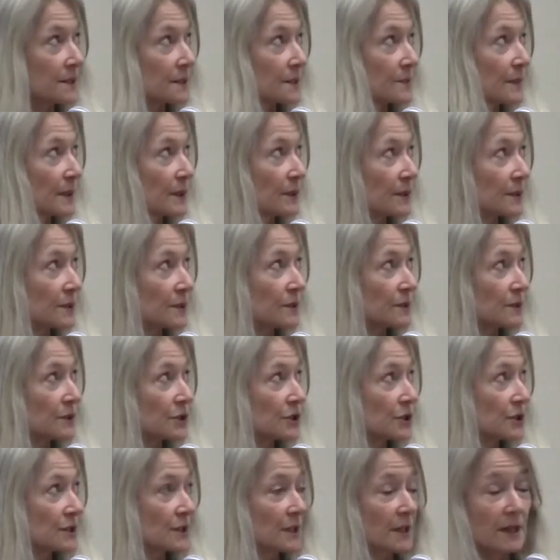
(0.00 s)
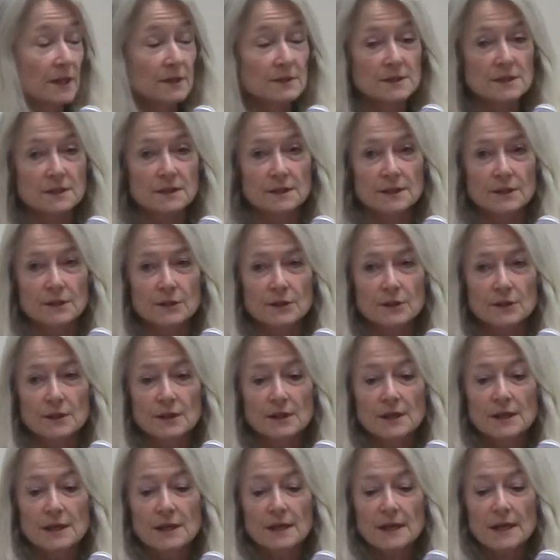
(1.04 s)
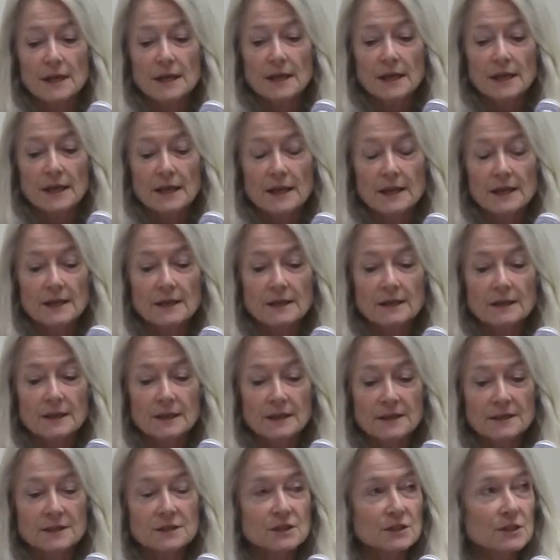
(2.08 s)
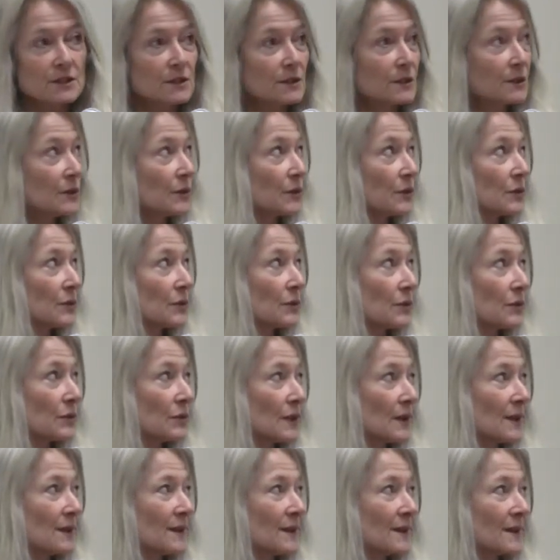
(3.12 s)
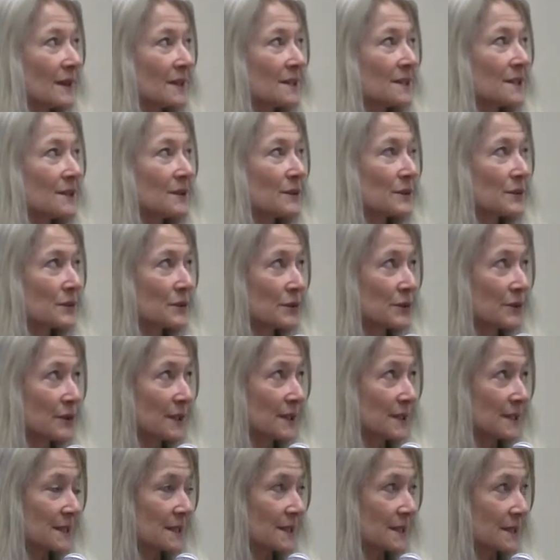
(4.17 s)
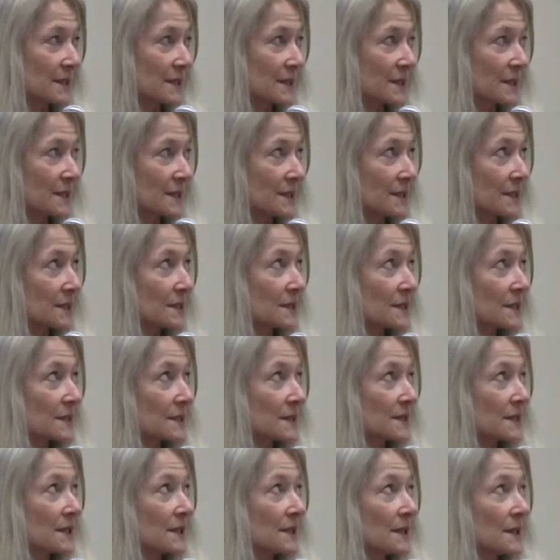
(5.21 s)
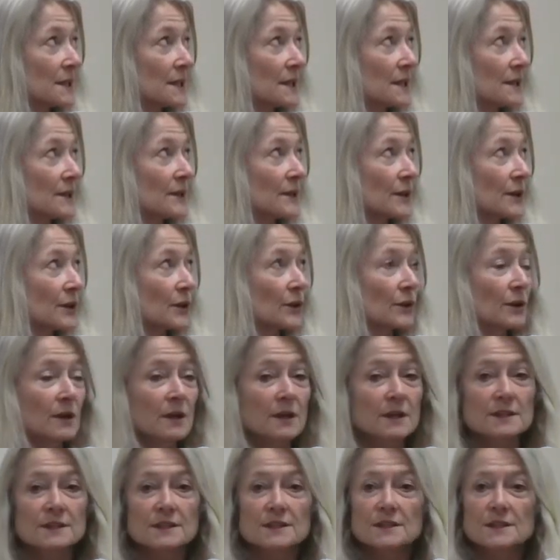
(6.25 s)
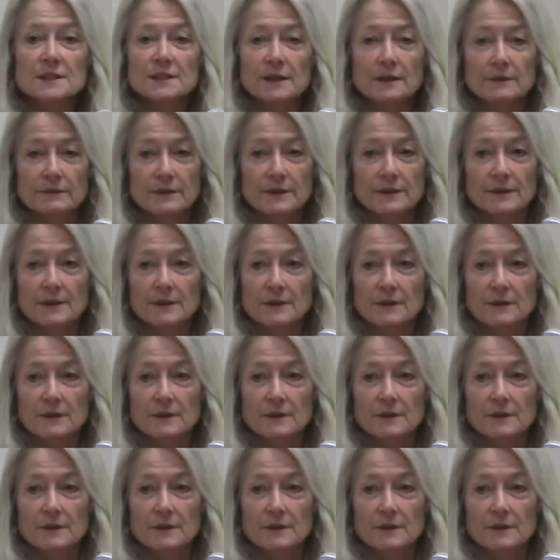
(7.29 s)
he's married to, and she's a house cleaner. In the 1930 census, they're on 7.